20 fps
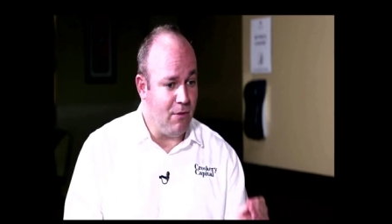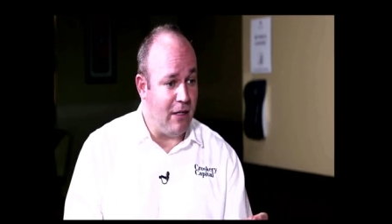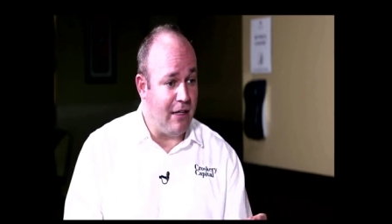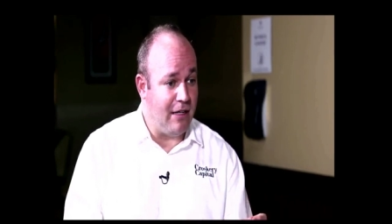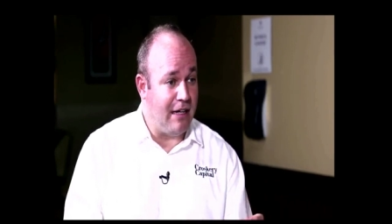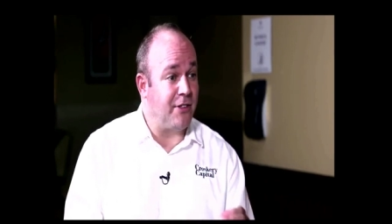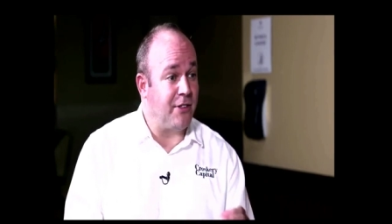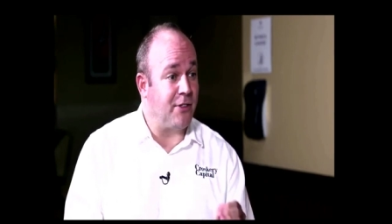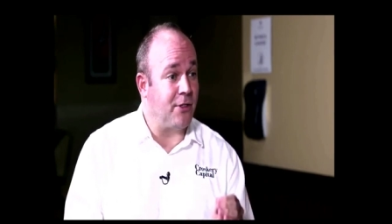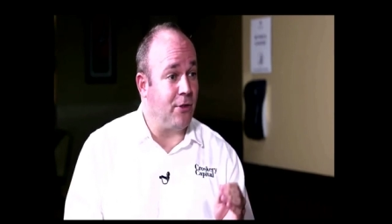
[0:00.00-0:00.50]

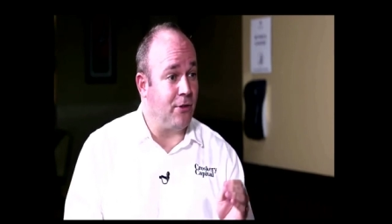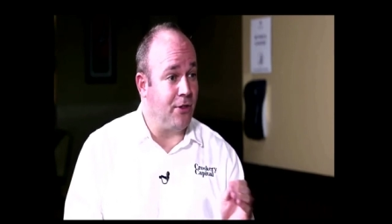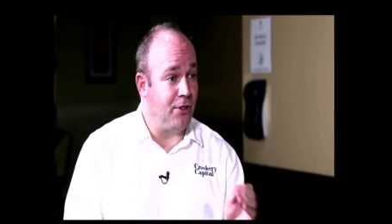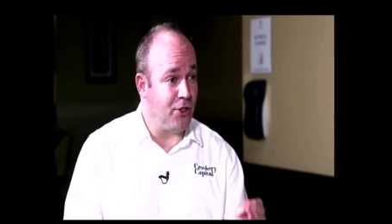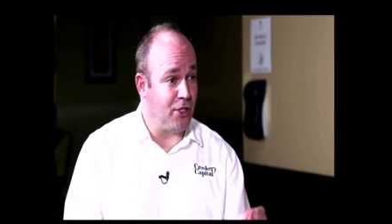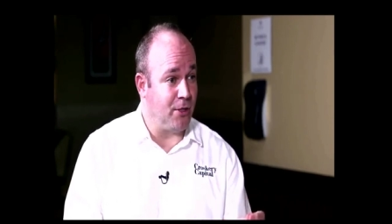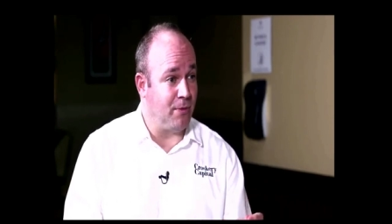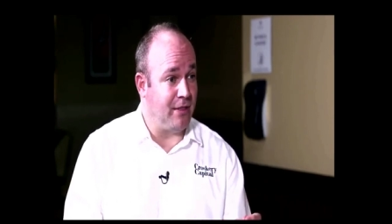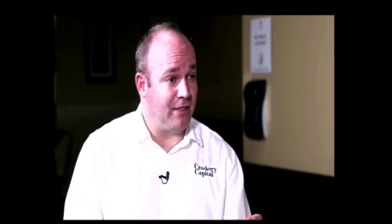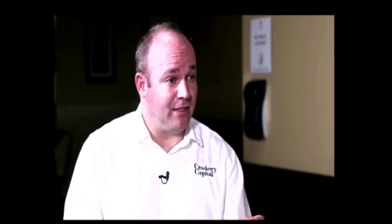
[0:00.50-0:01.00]
Lasco
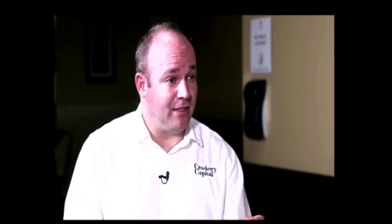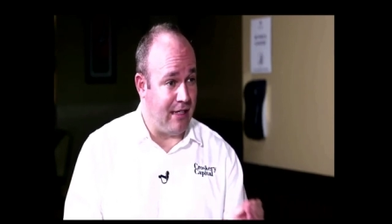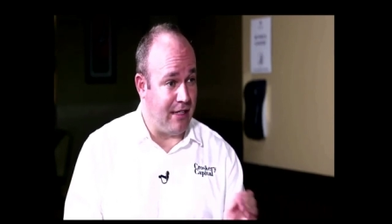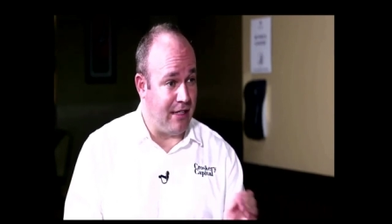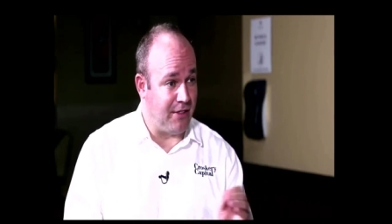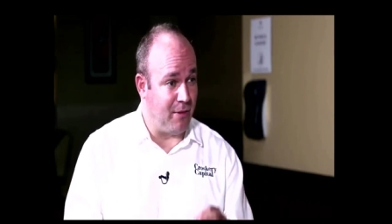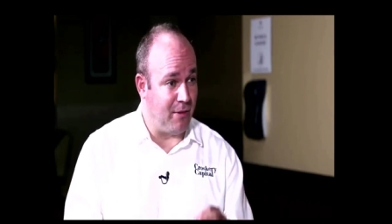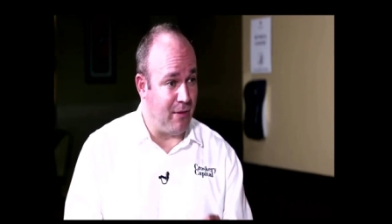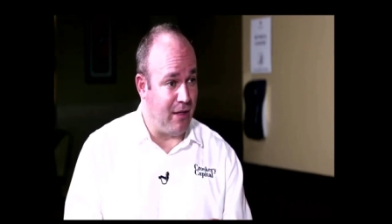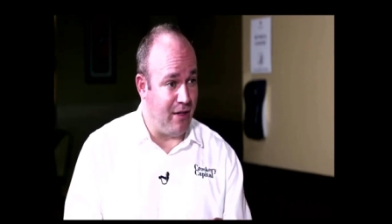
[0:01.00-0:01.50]
distributors,
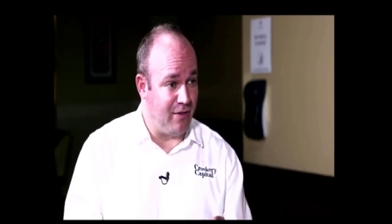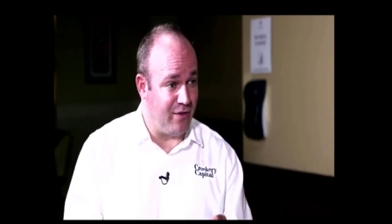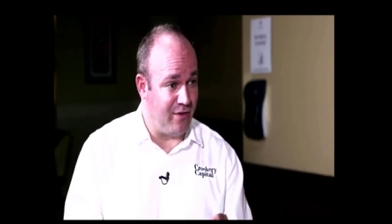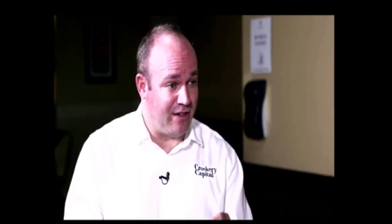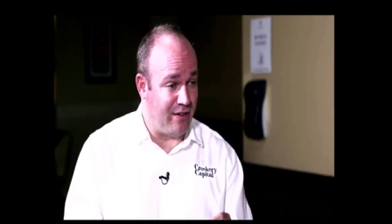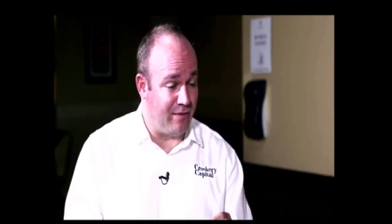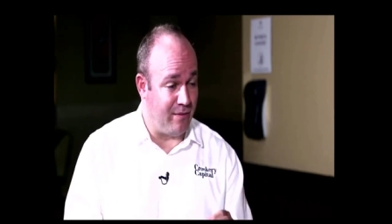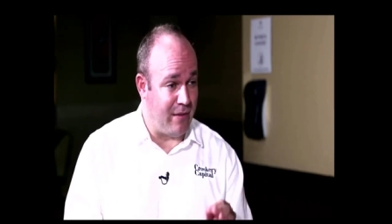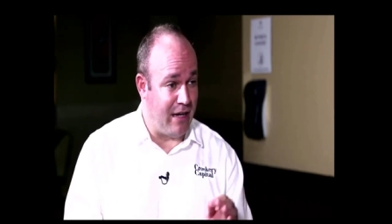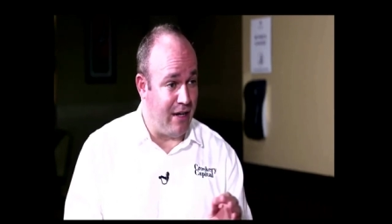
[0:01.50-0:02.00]
Lasco
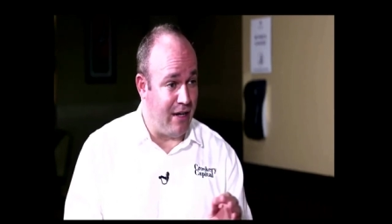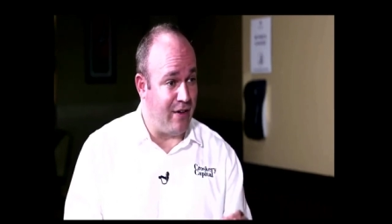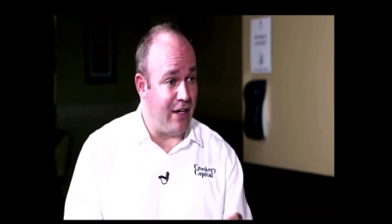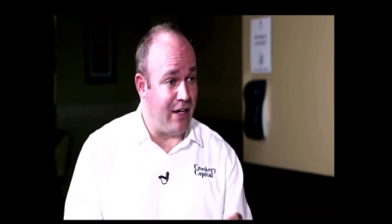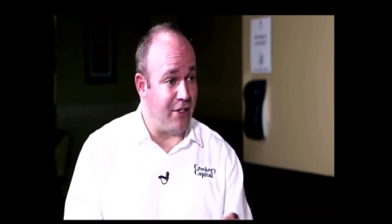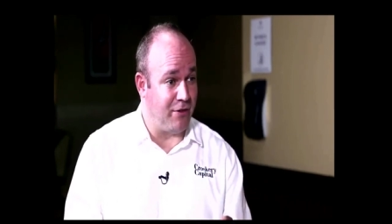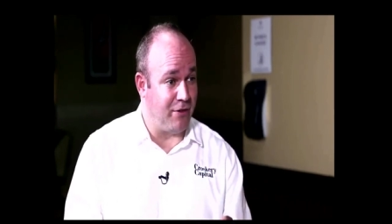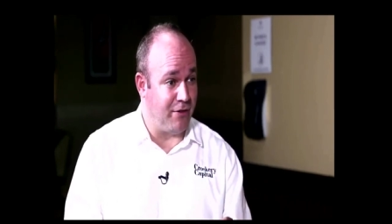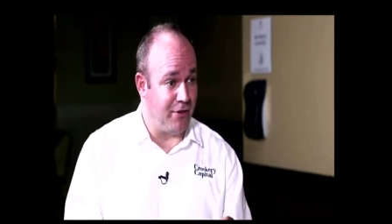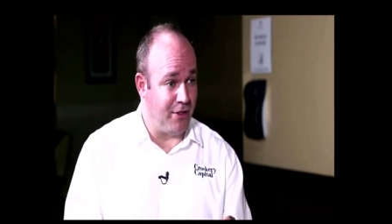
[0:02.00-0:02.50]

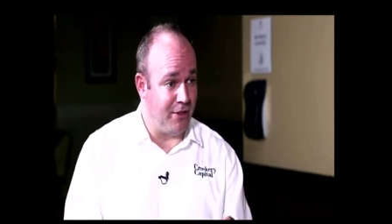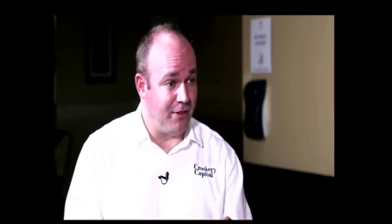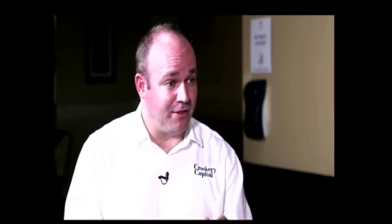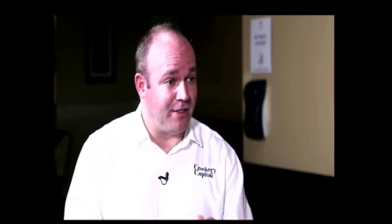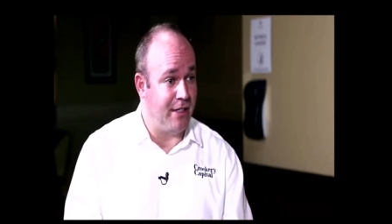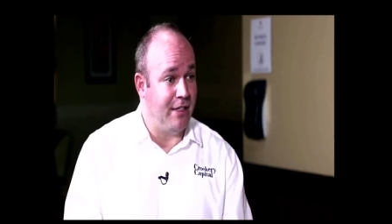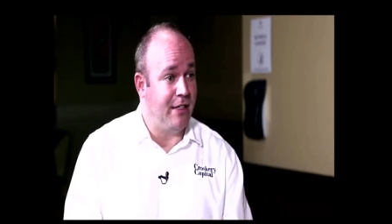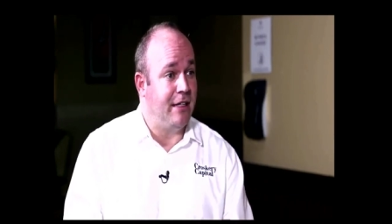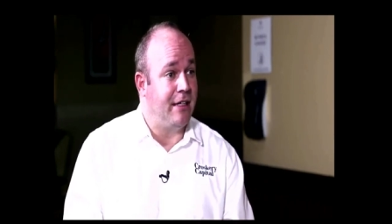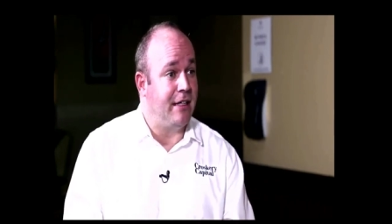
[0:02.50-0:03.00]
manufacturing results
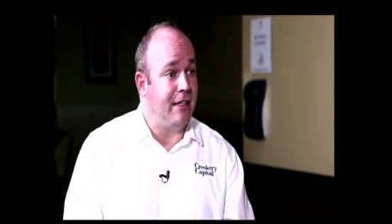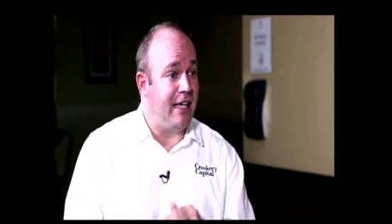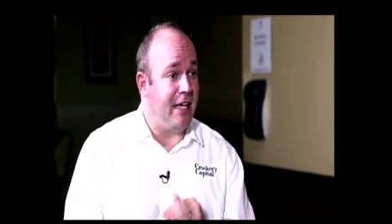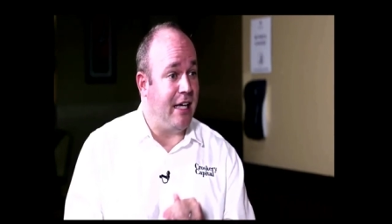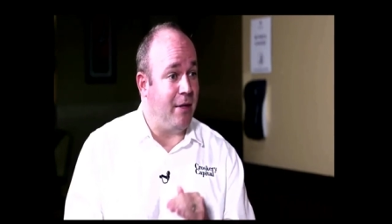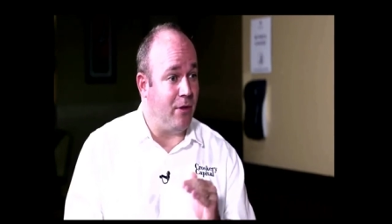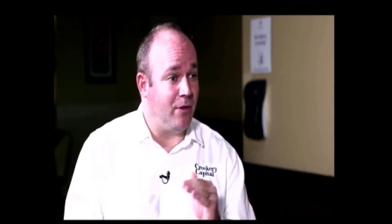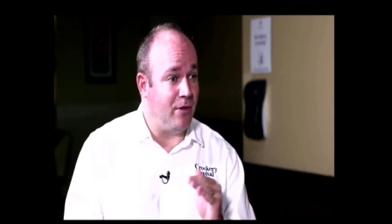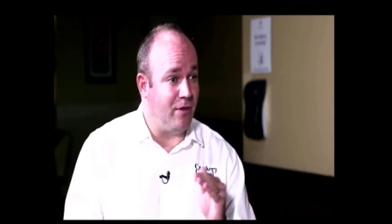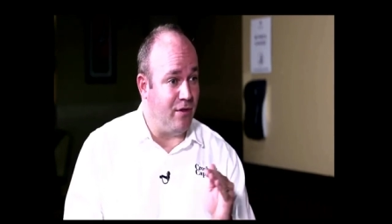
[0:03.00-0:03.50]

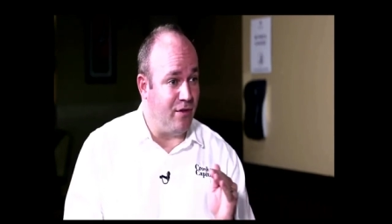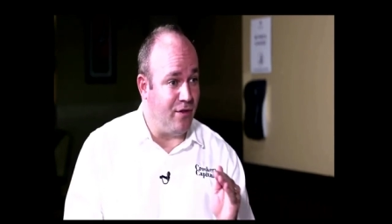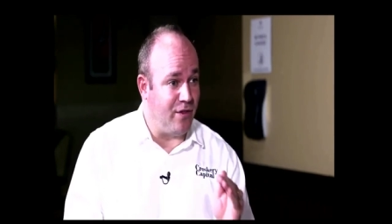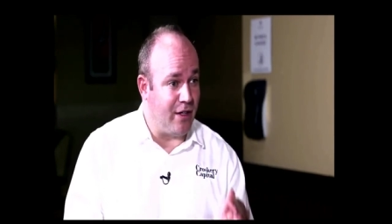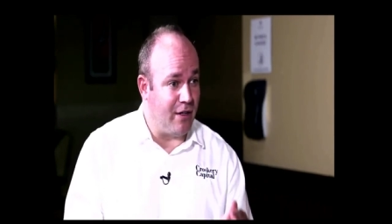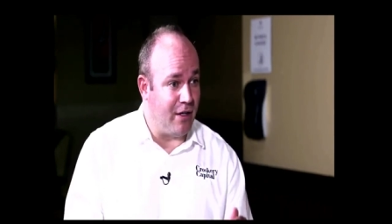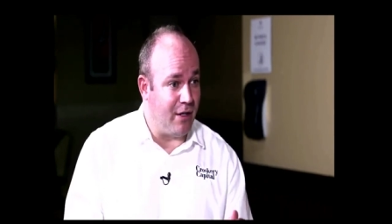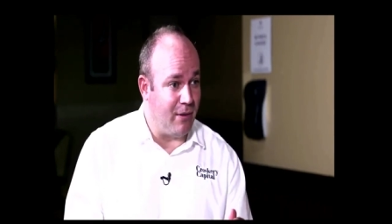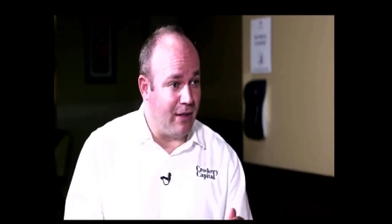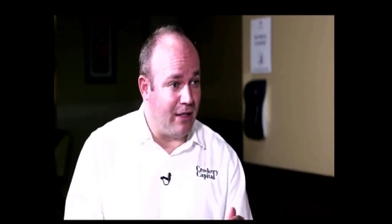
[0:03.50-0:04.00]
came out
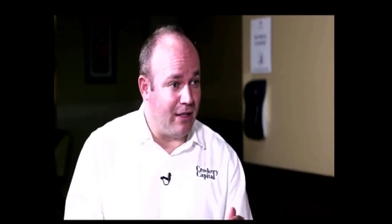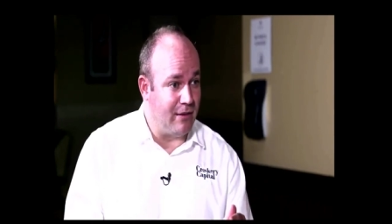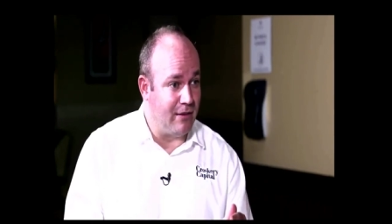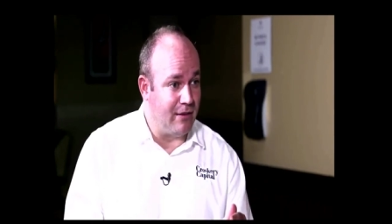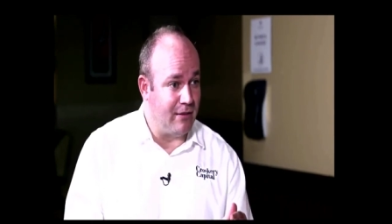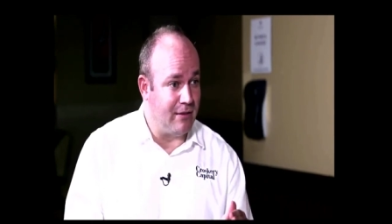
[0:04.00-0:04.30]
very well.